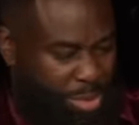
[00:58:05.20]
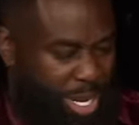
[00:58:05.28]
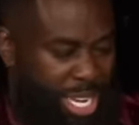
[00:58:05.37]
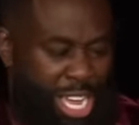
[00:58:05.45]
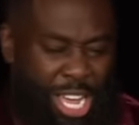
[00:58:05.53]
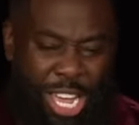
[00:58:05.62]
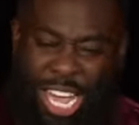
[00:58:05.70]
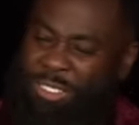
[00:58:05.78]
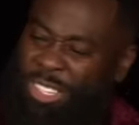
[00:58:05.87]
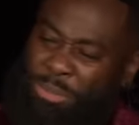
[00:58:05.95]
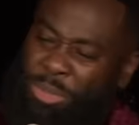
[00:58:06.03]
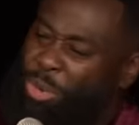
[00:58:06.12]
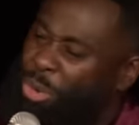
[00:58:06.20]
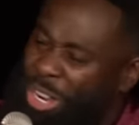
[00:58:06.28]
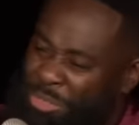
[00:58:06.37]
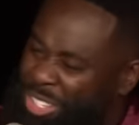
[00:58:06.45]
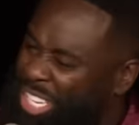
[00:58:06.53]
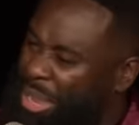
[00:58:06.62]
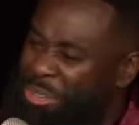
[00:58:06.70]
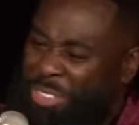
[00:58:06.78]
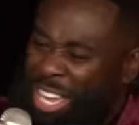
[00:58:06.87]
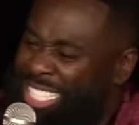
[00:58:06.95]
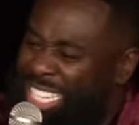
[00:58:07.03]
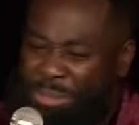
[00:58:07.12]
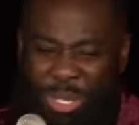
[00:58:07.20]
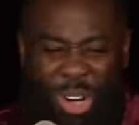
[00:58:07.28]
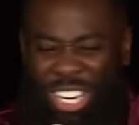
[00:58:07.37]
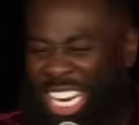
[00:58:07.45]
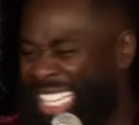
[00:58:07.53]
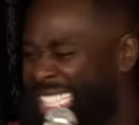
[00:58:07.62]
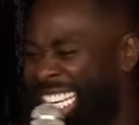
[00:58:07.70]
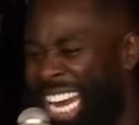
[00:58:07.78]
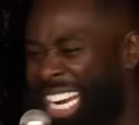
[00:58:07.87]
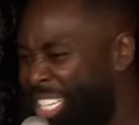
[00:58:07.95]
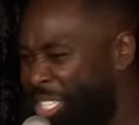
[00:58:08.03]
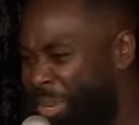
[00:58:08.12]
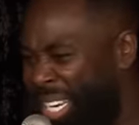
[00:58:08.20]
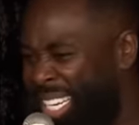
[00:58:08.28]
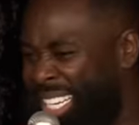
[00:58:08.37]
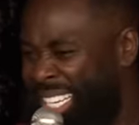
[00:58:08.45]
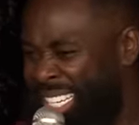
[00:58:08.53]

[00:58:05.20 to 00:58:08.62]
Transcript: boy. Every time you call him, every time he FaceTime, he's got a next gal in his bed.